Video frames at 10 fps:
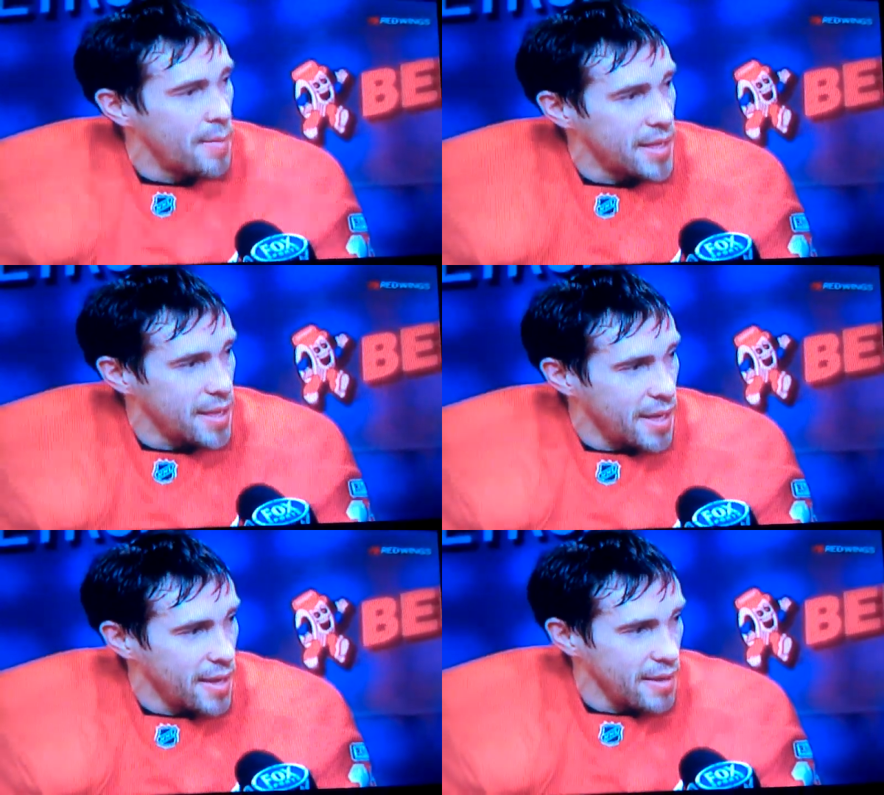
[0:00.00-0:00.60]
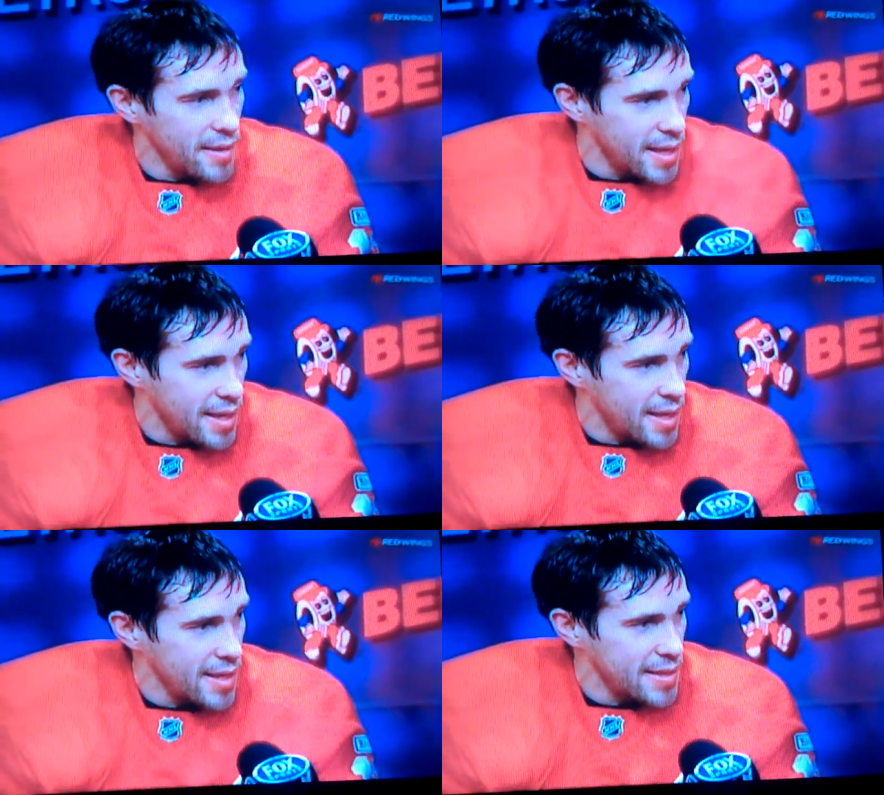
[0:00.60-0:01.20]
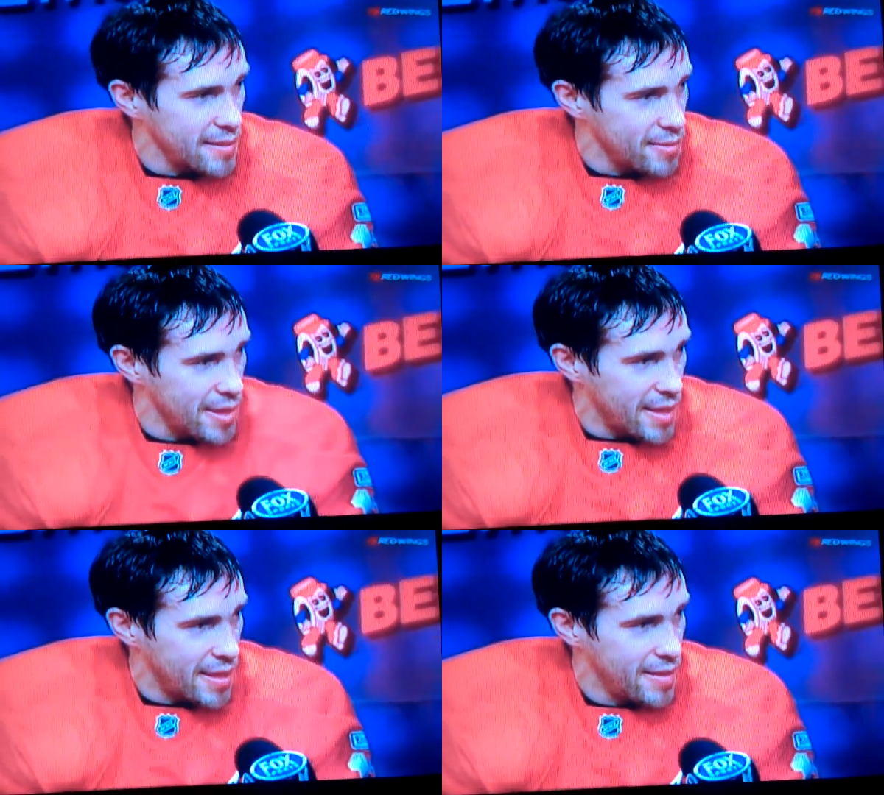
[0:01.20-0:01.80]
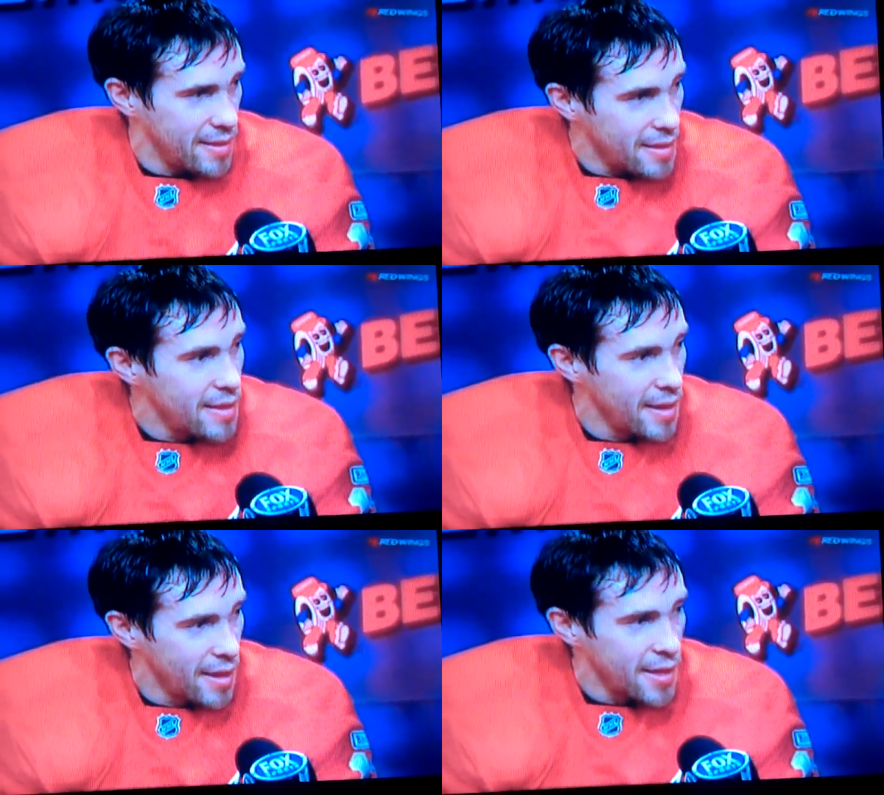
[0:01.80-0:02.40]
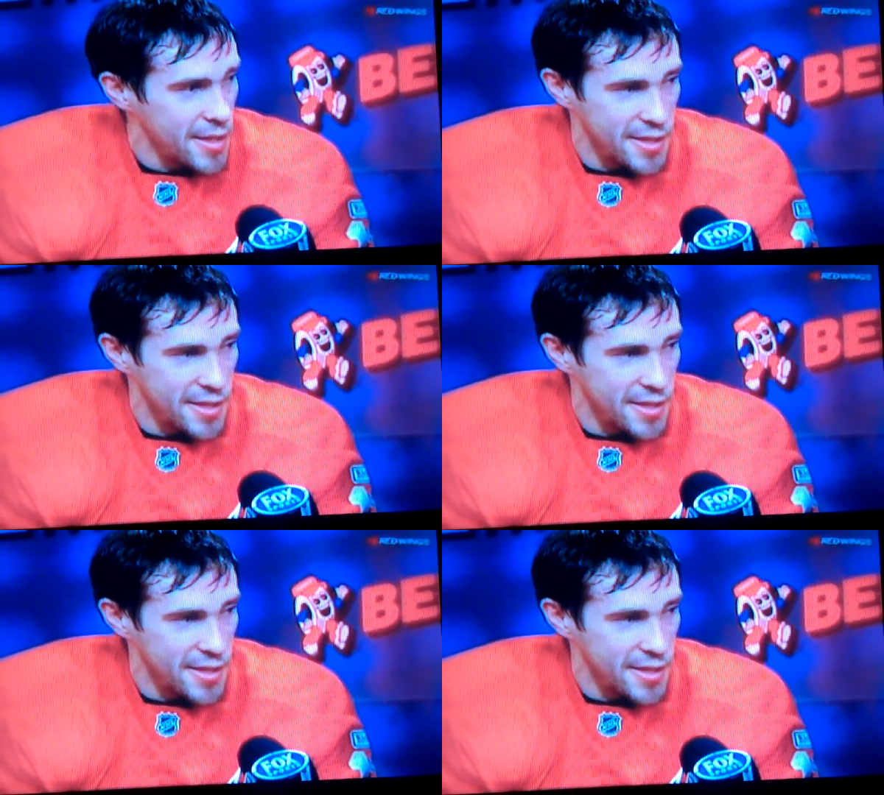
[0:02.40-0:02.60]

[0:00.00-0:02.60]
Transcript: but he yelled like crazy. Look like he